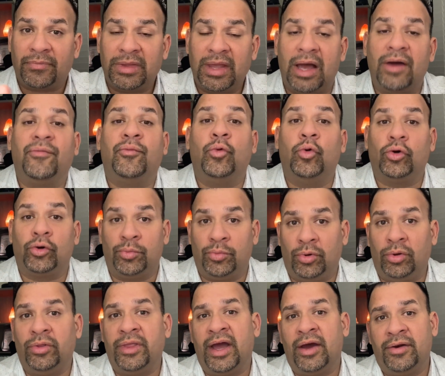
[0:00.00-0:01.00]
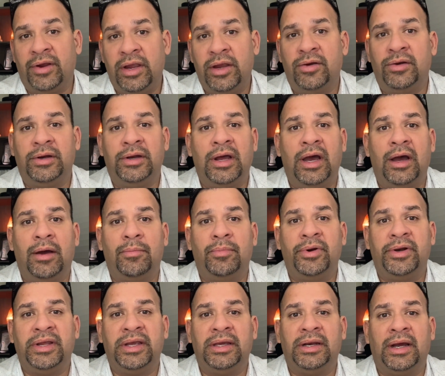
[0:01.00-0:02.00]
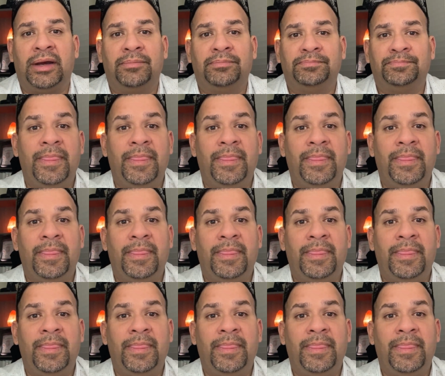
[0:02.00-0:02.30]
affordable down here in uh, Bonita.